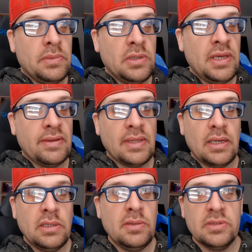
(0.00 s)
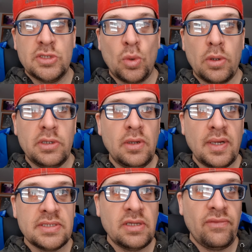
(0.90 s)
he was sore and all
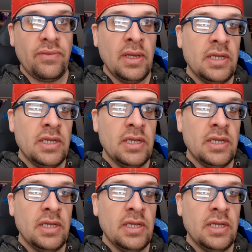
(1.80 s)
that stuff.